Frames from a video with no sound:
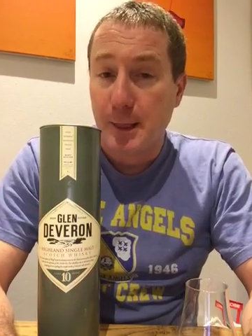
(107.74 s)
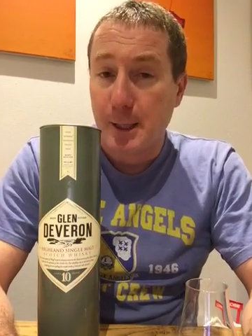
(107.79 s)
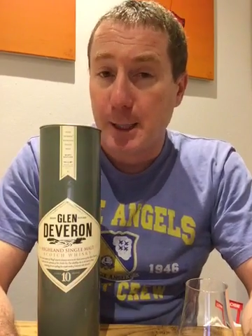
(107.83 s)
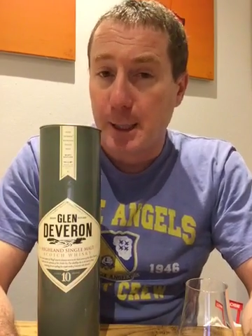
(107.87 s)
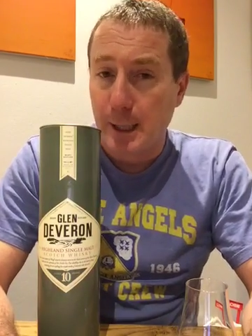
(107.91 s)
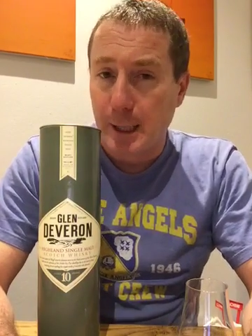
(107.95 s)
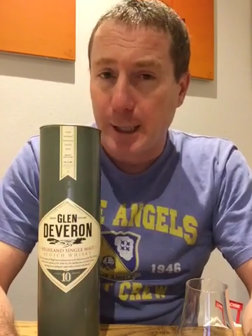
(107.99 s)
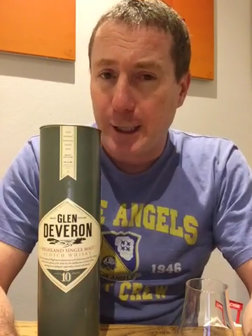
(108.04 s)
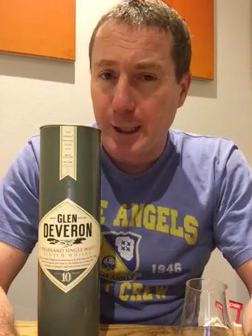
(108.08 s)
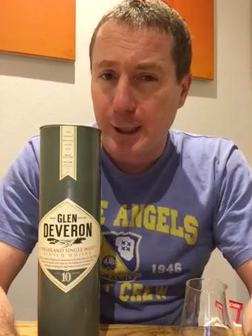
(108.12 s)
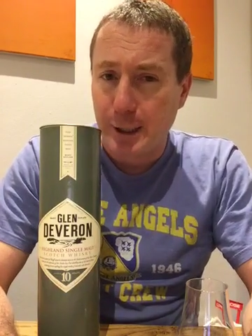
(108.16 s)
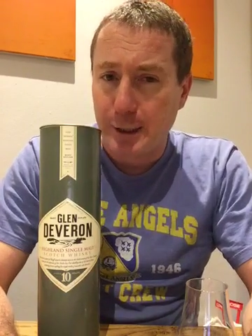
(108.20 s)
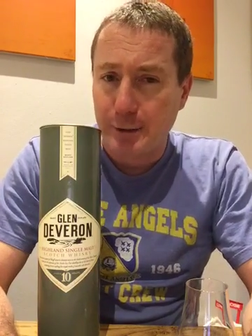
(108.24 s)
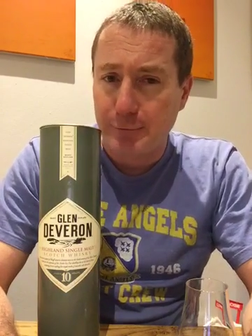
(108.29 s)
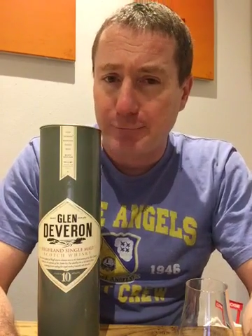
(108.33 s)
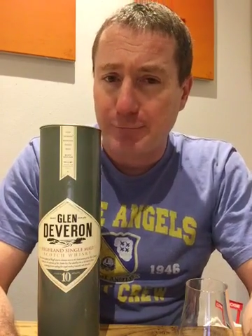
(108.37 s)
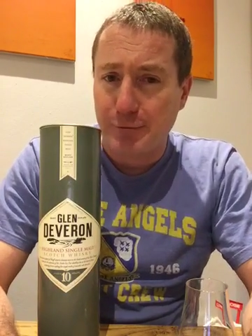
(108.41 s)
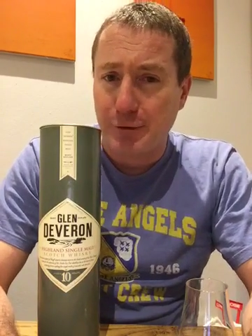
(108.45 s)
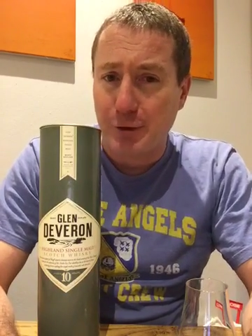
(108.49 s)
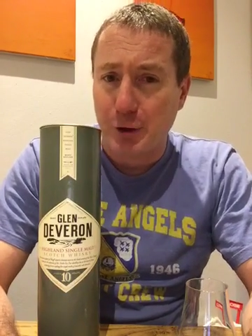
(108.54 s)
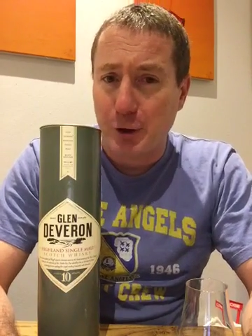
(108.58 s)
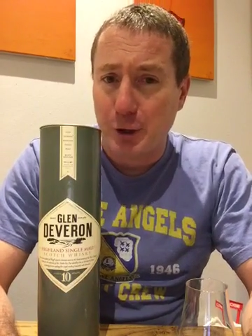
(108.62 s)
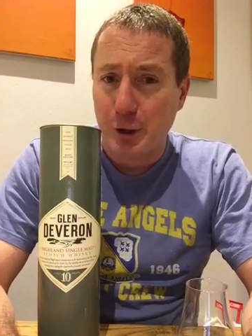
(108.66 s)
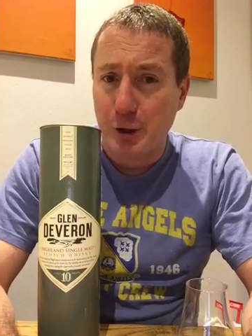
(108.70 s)

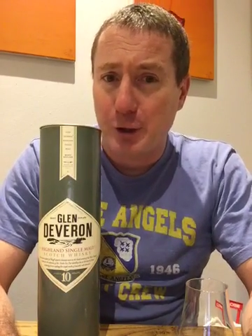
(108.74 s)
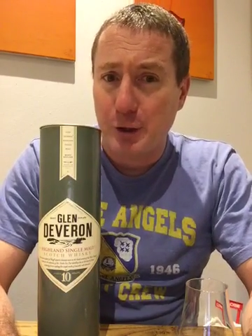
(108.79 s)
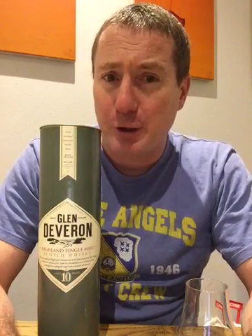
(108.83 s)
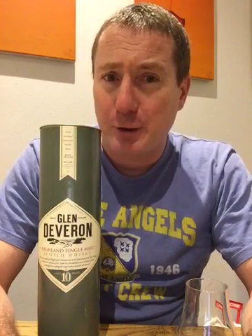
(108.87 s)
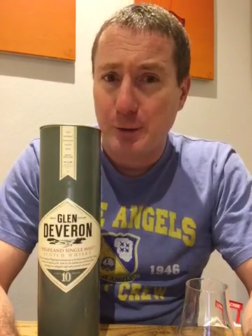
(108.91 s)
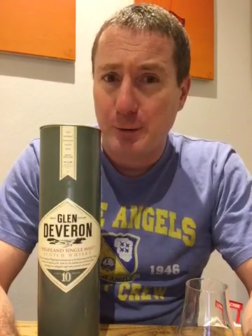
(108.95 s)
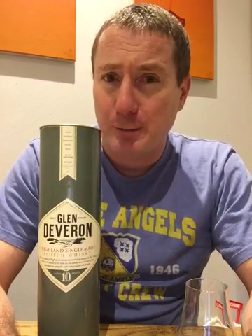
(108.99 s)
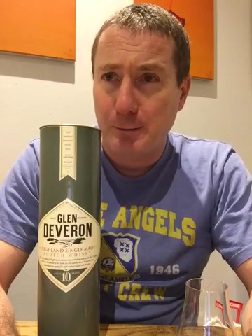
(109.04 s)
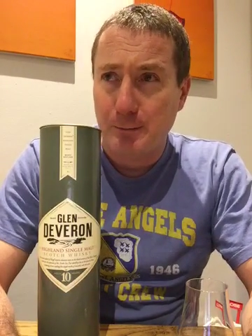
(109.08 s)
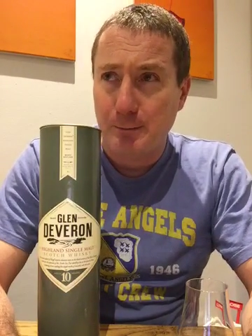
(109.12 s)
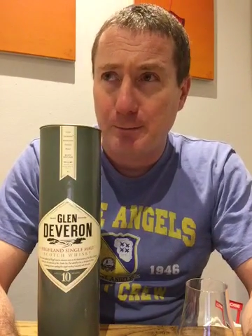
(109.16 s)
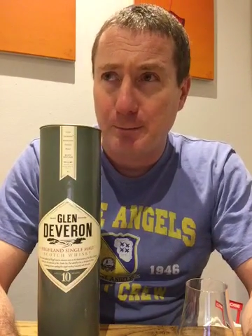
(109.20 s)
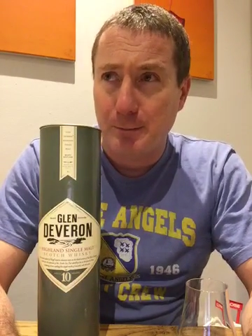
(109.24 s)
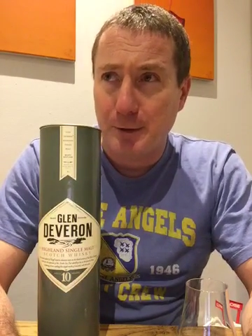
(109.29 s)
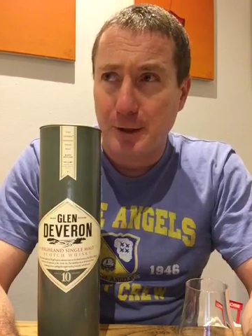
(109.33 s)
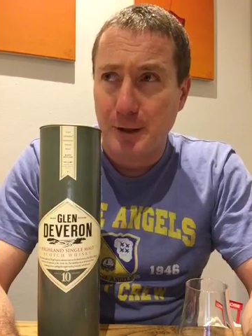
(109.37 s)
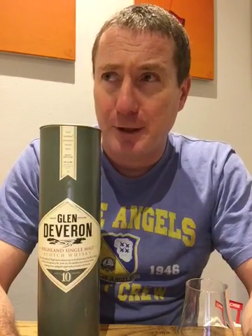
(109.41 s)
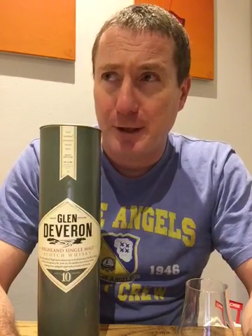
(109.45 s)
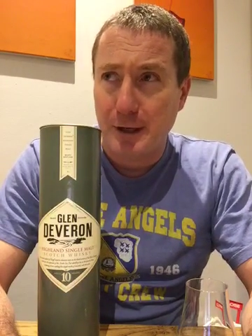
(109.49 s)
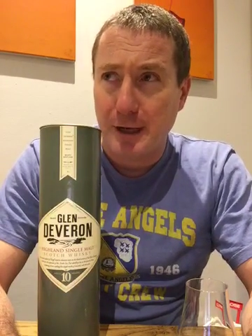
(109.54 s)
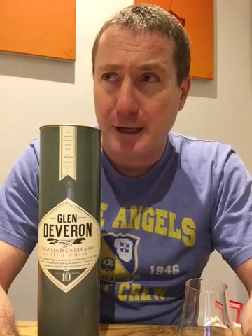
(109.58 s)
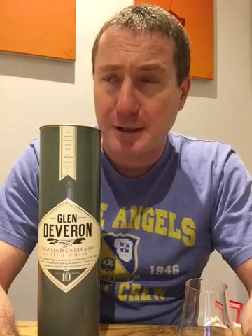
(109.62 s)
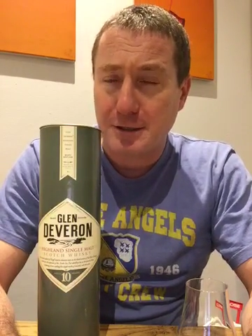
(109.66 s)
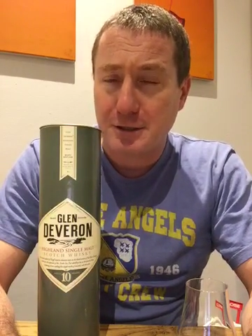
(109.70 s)
Glendeveron, but
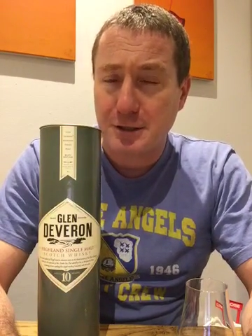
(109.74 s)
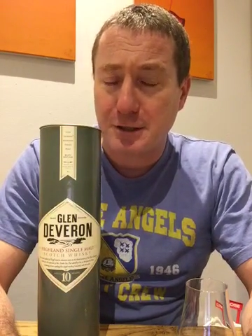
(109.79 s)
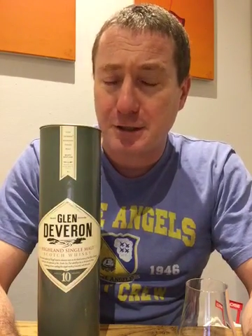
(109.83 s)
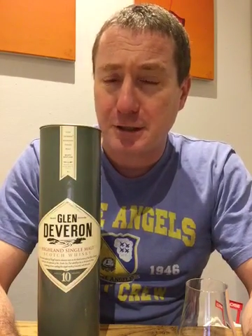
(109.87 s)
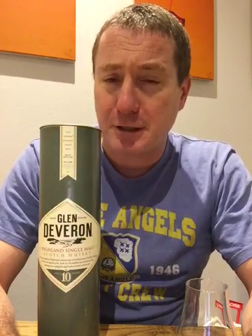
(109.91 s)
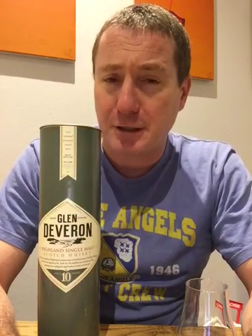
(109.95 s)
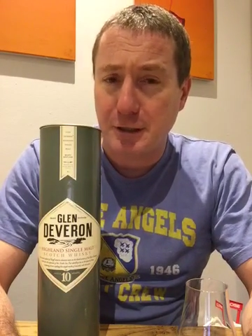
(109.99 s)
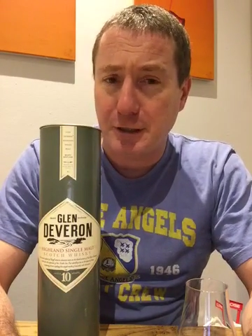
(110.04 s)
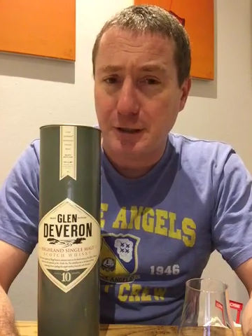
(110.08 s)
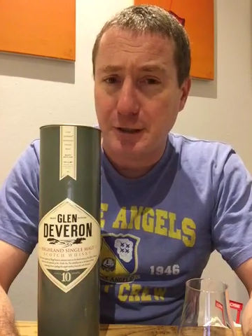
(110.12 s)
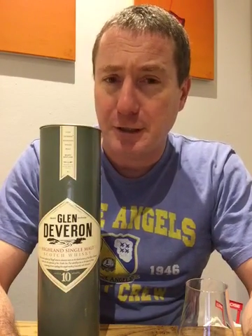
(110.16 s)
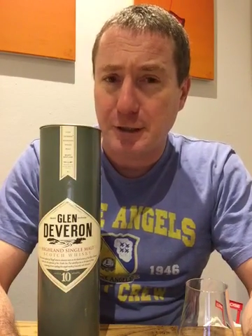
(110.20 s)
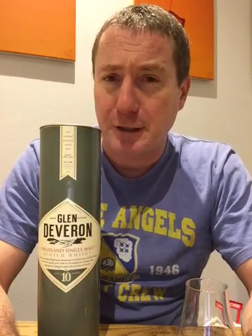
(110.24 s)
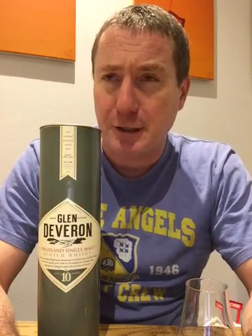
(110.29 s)
actually